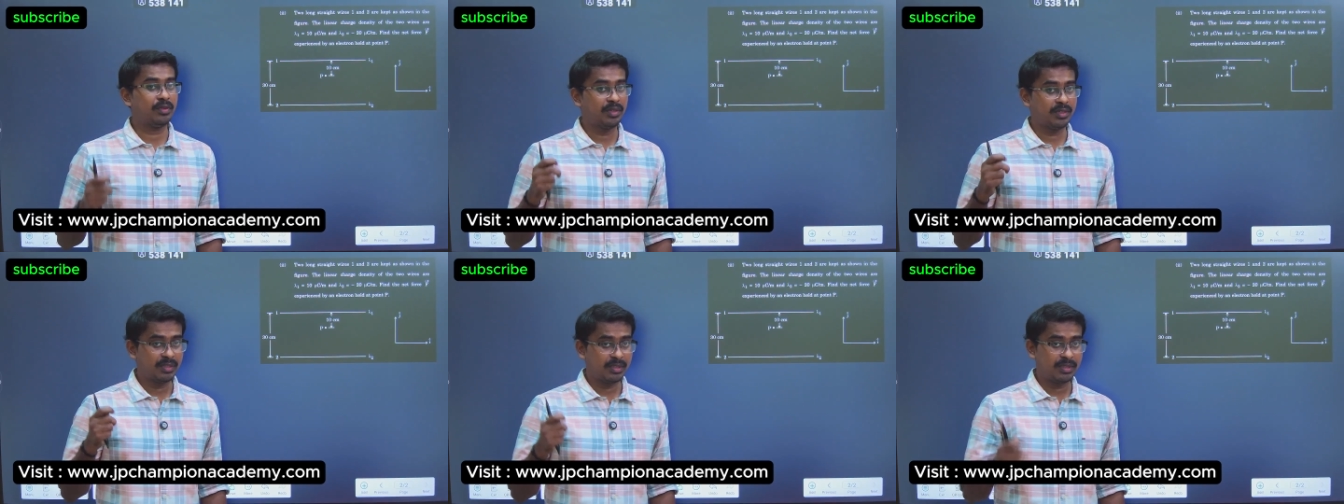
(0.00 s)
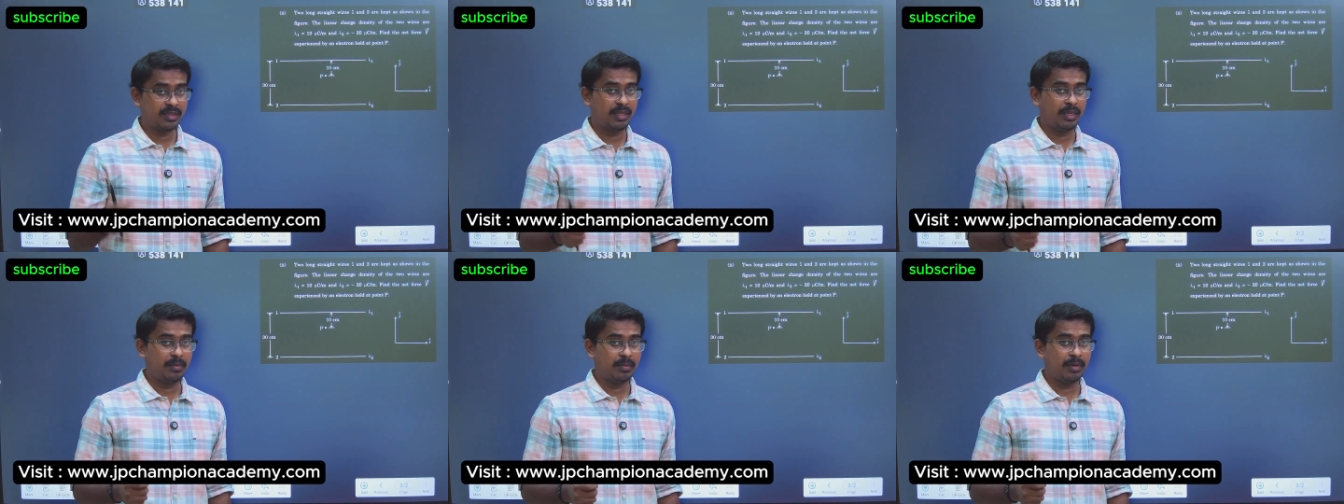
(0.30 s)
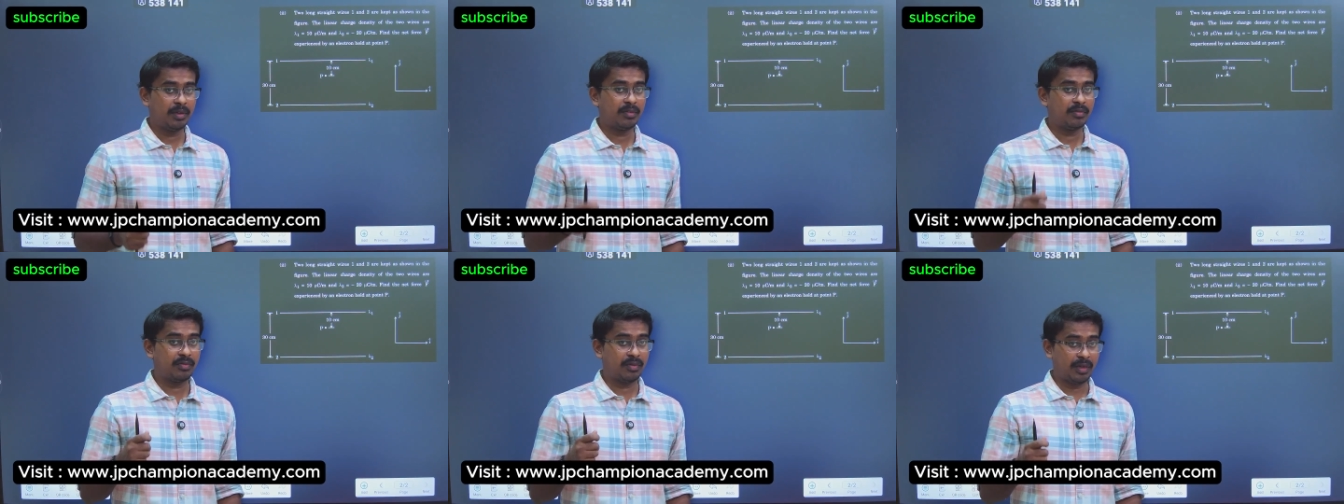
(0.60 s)
It's a 3
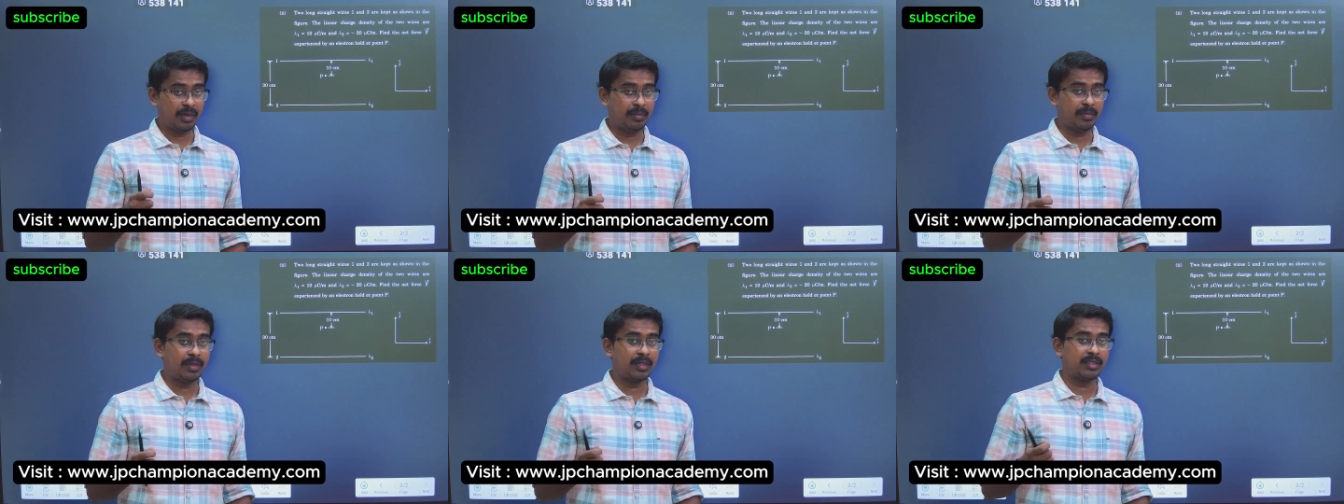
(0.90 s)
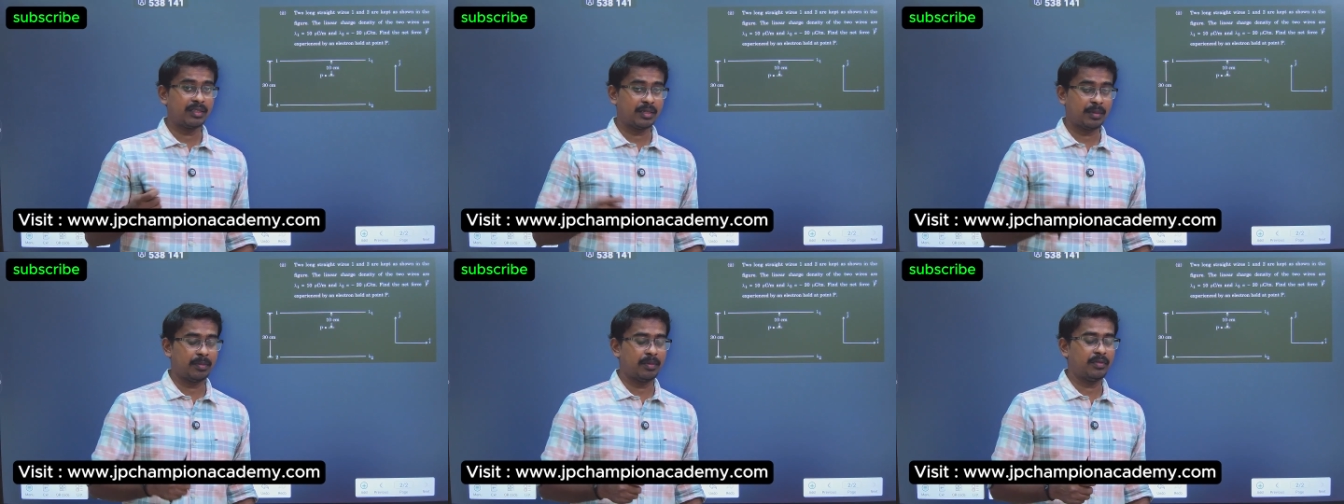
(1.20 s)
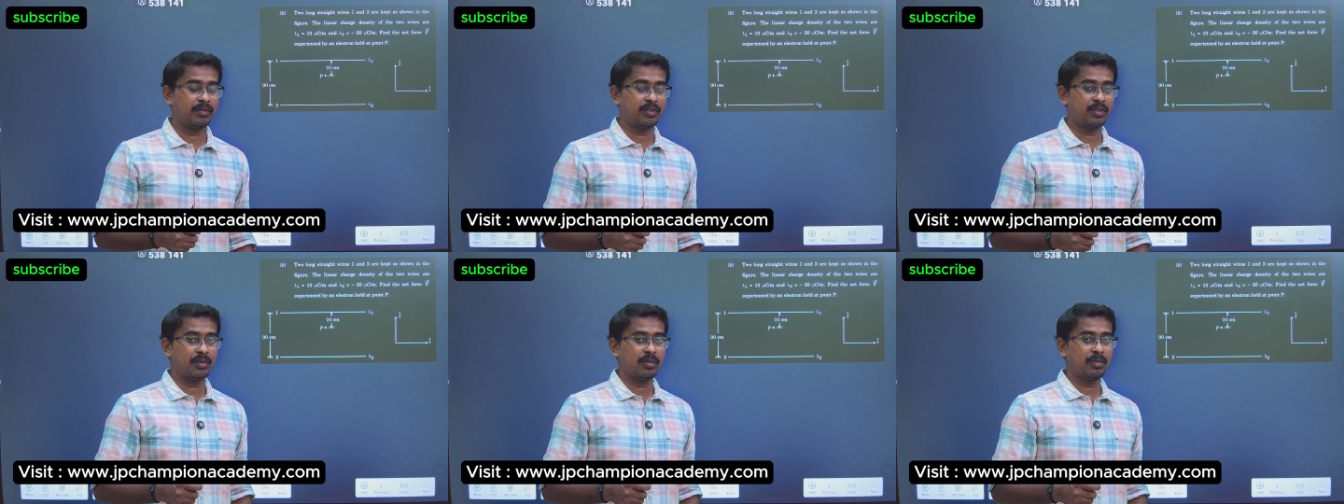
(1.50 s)
mark, 5 mark
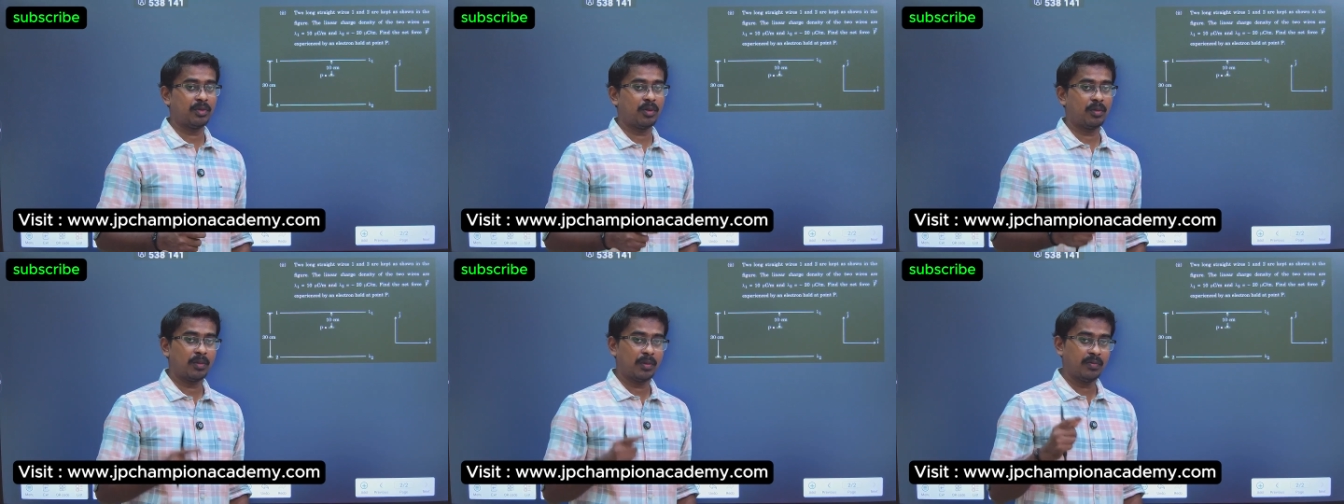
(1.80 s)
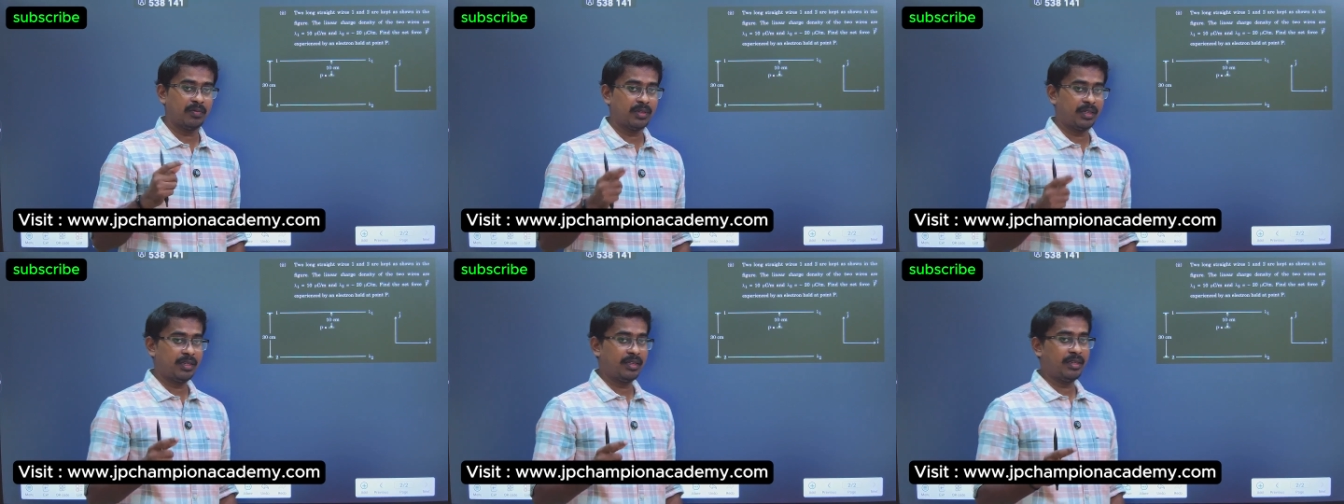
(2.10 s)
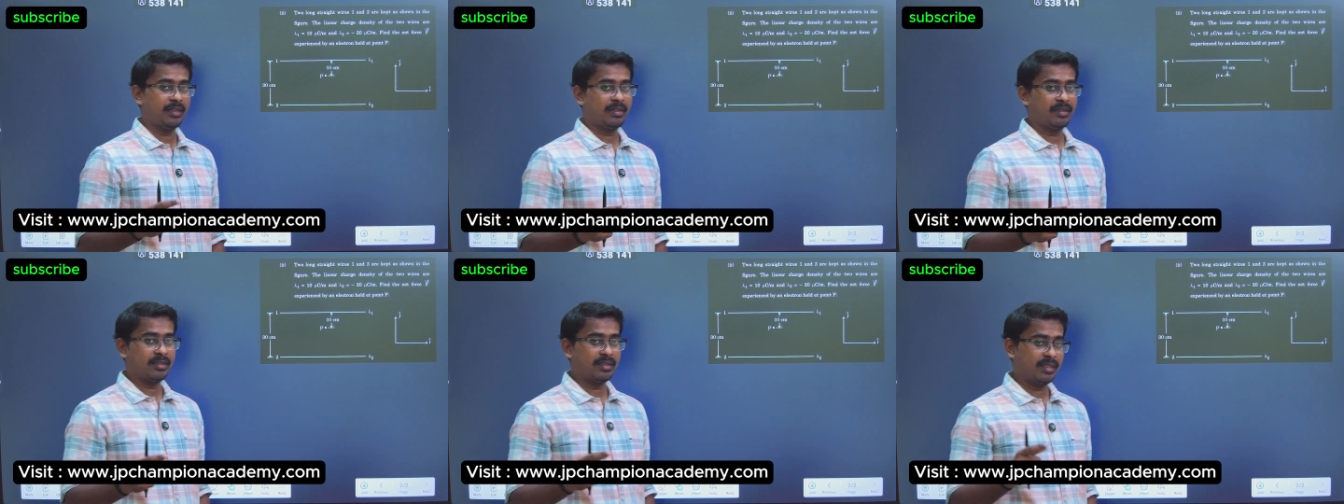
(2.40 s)
subdivision problem. Very
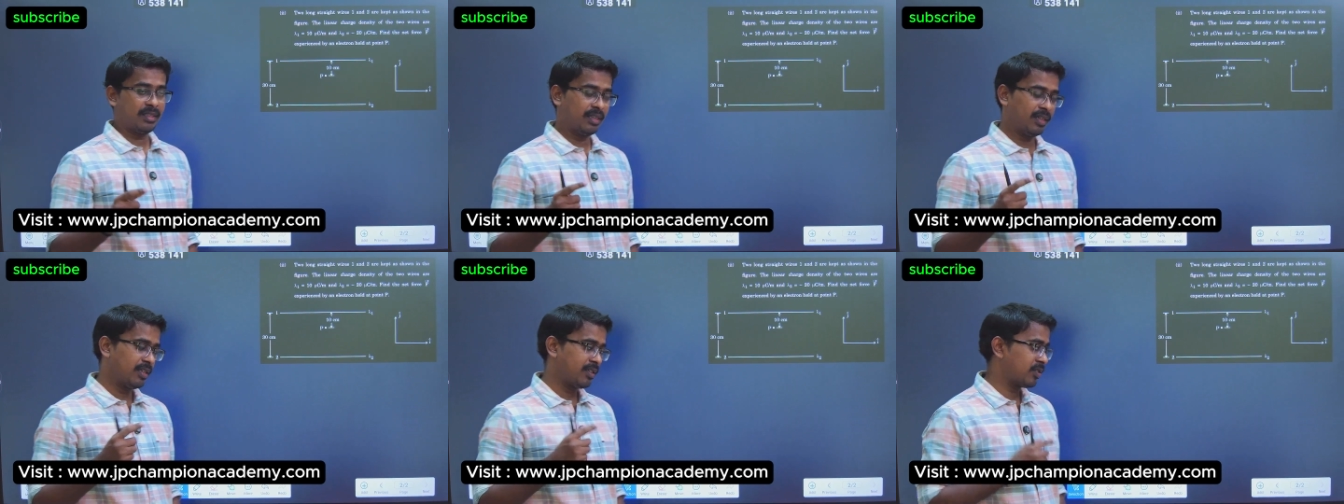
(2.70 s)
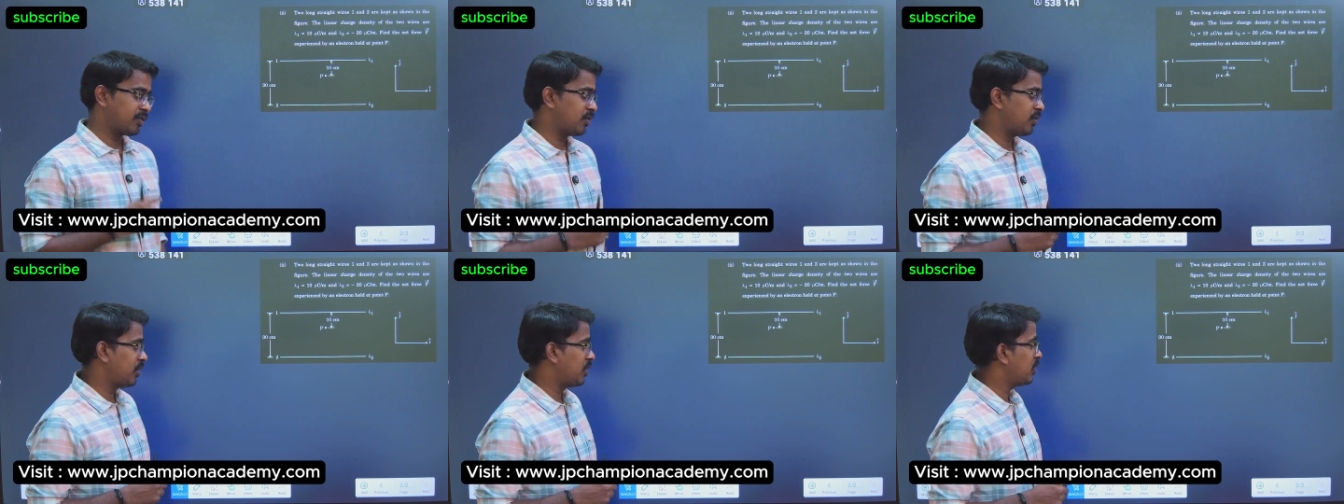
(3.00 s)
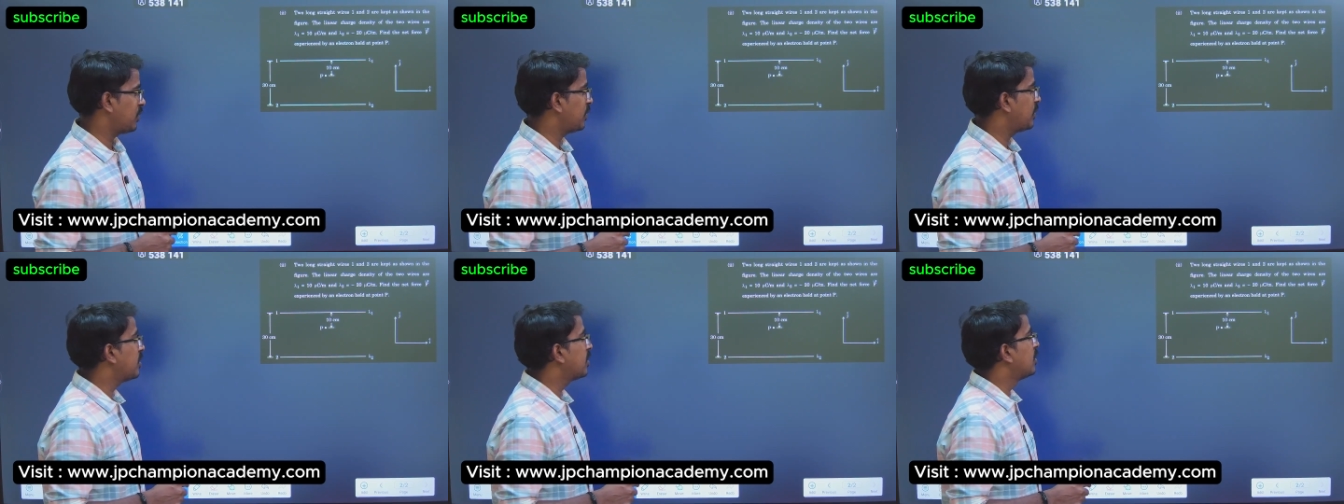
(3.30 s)
interesting. Let's go
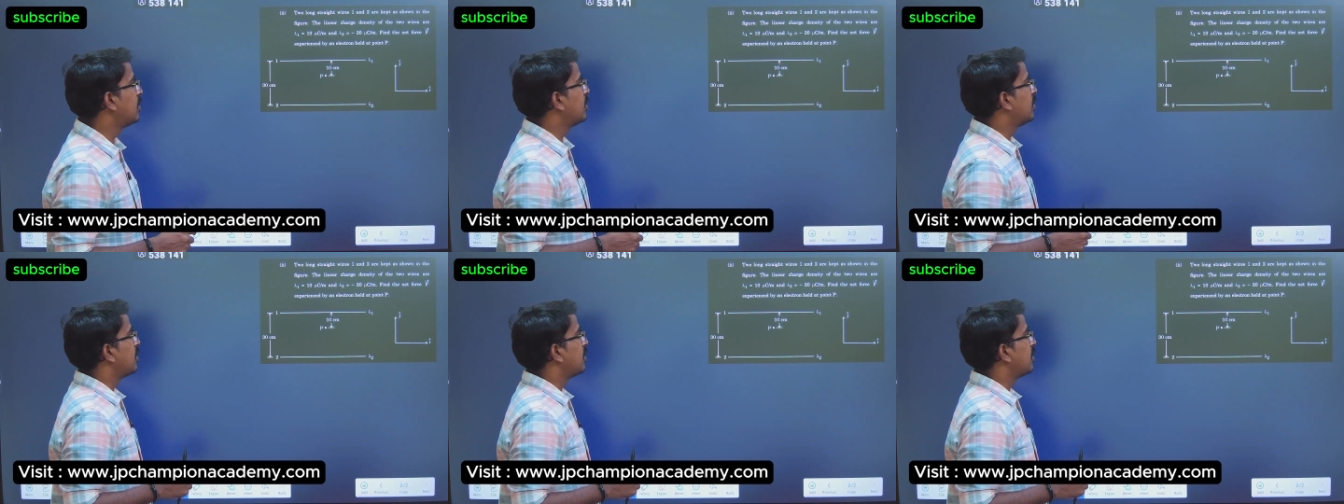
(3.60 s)
into it.